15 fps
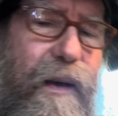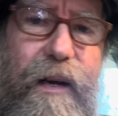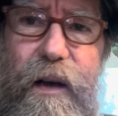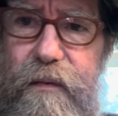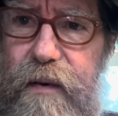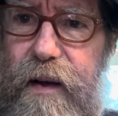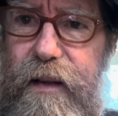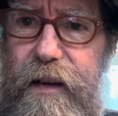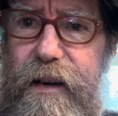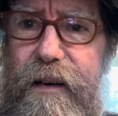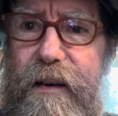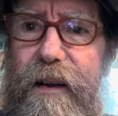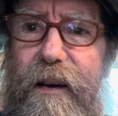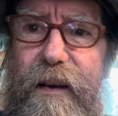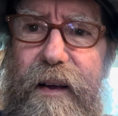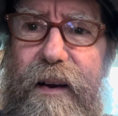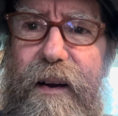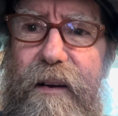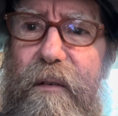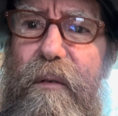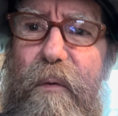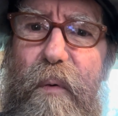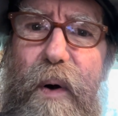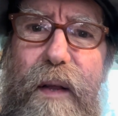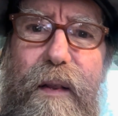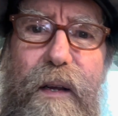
I finally did, dug in and read the